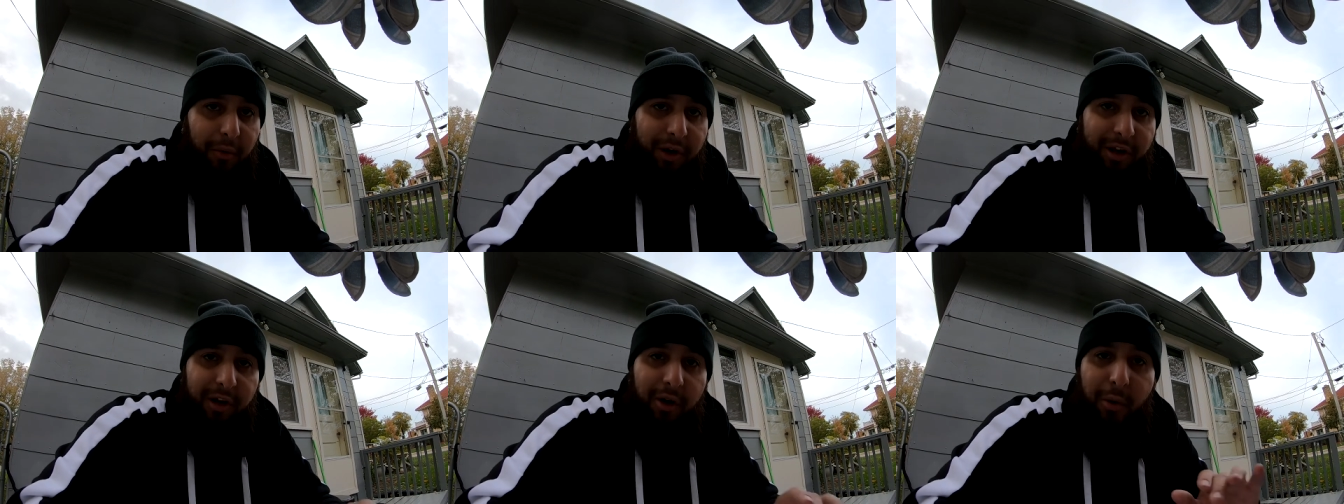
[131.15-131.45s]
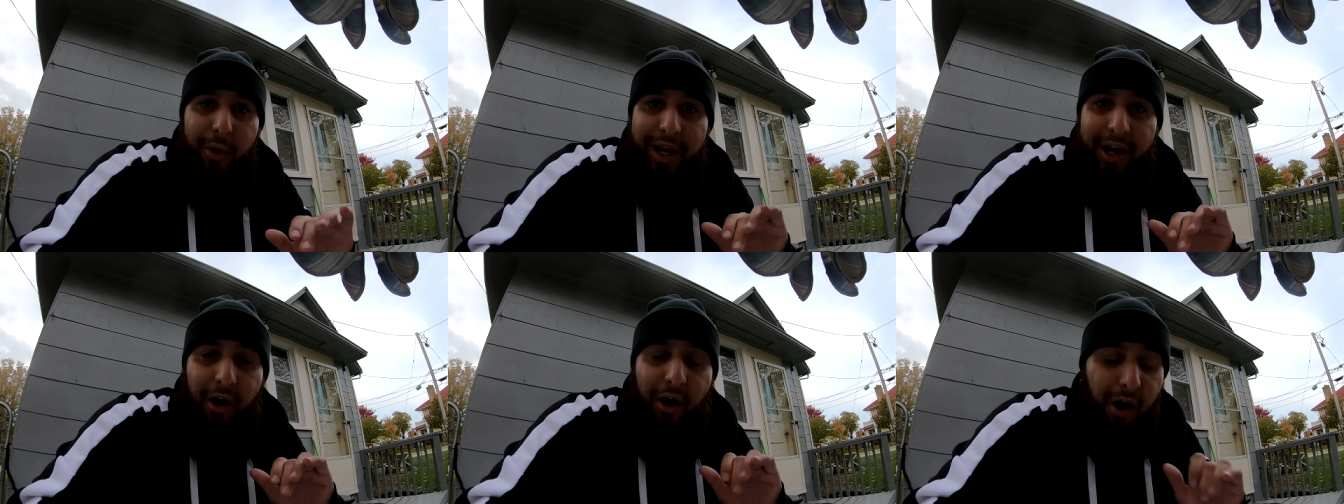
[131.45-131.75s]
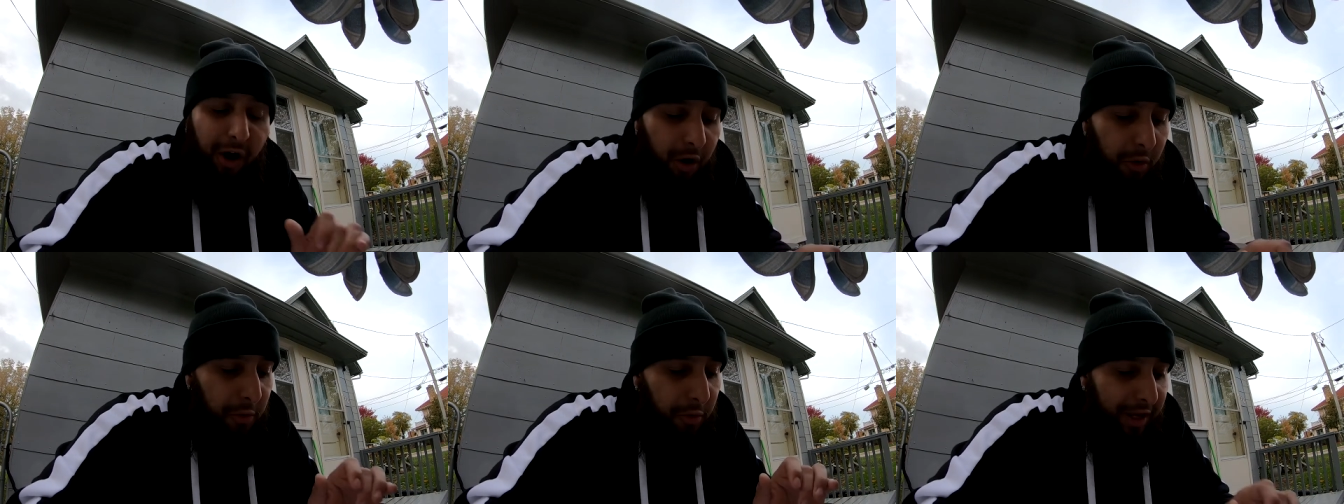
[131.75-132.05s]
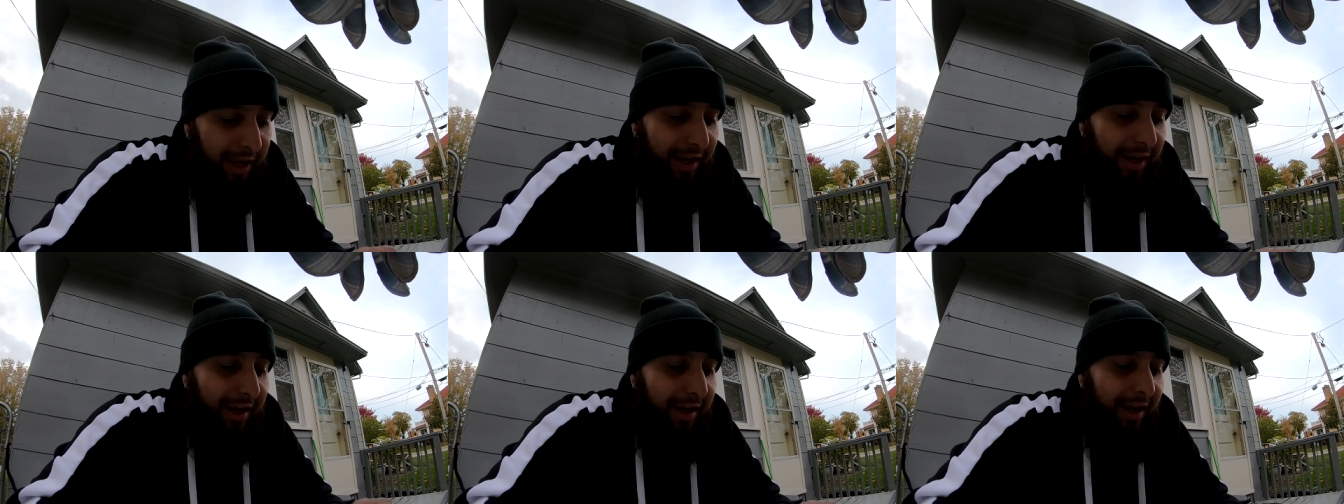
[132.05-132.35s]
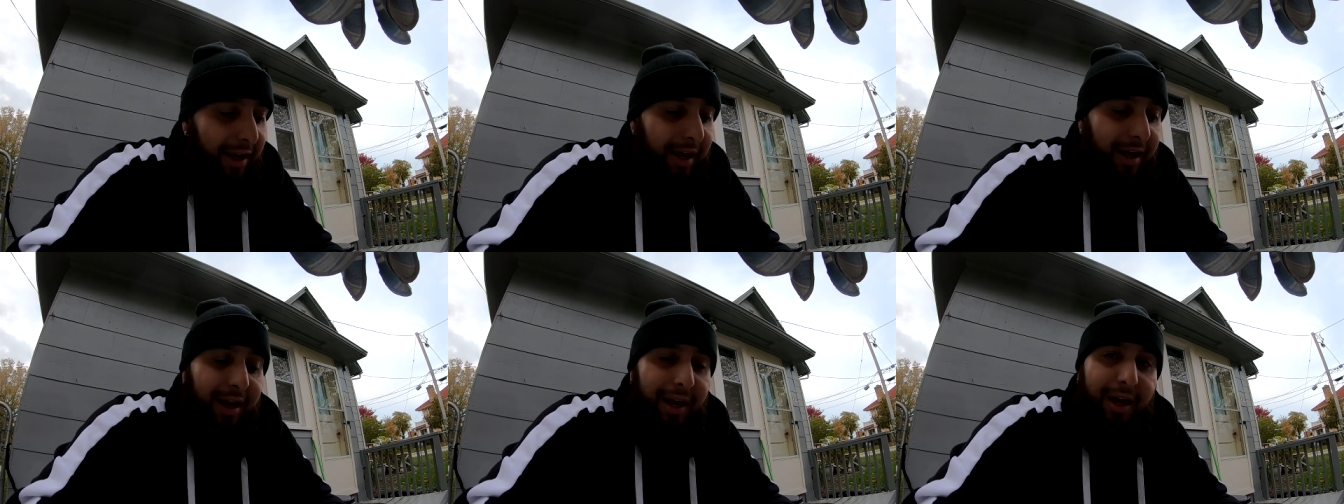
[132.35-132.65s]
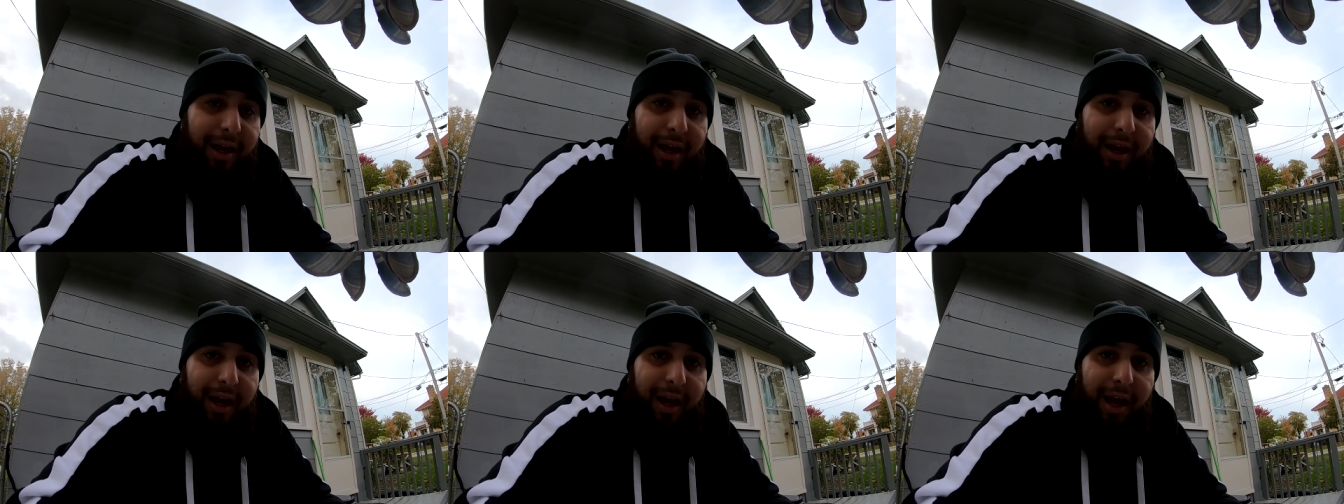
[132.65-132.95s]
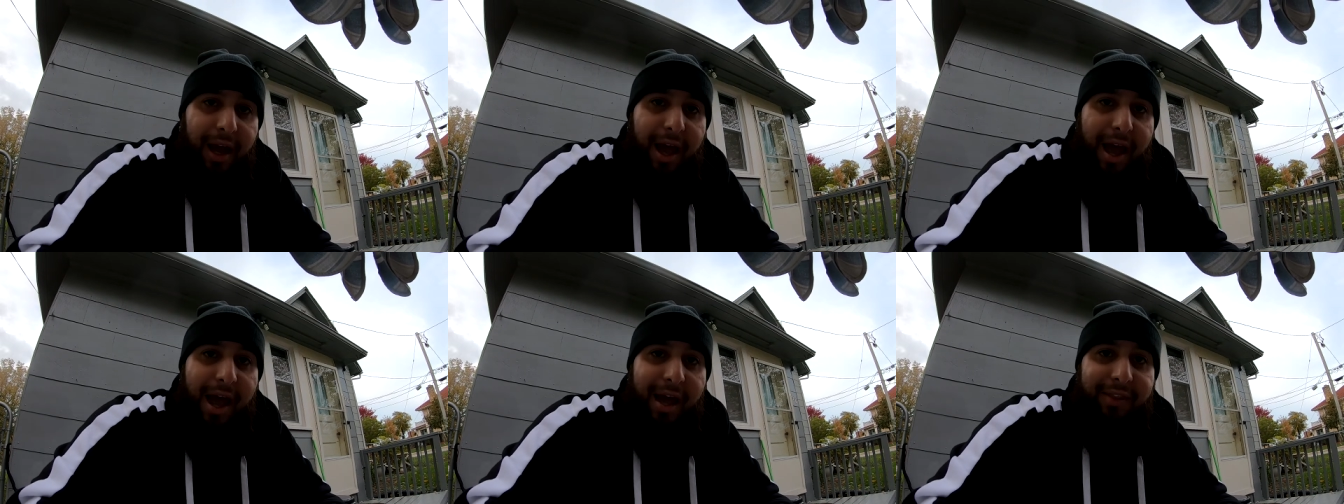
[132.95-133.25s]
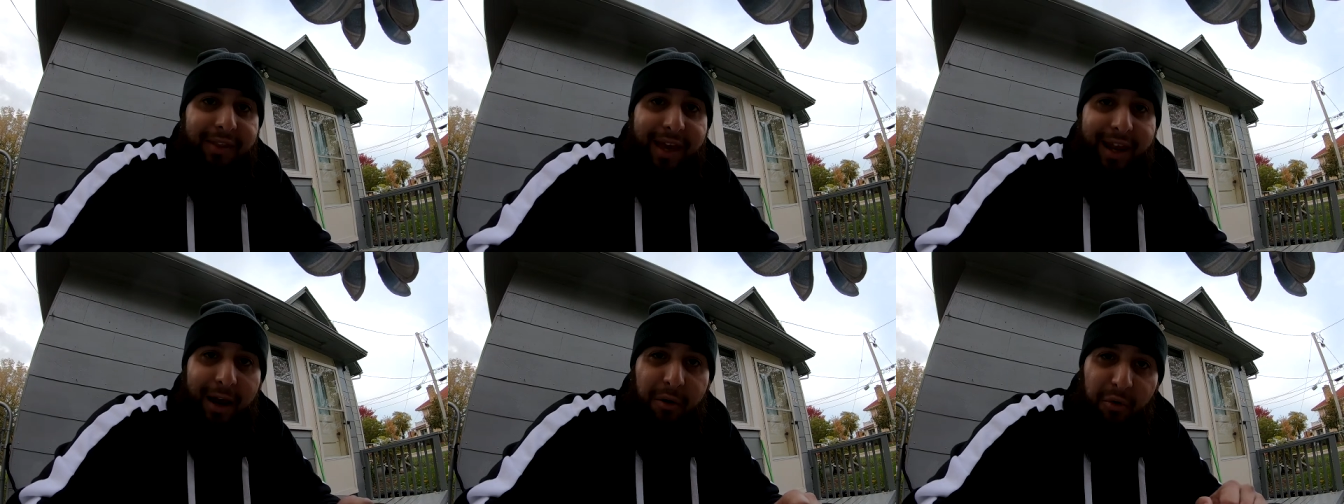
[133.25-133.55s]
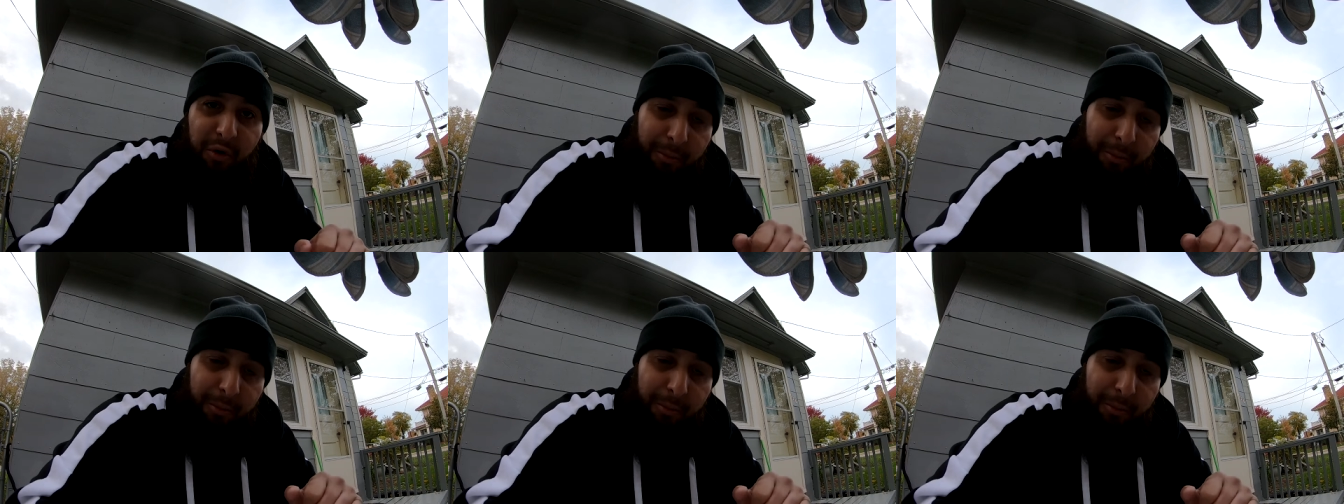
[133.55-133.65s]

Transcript: We're gonna wait a whole week and then I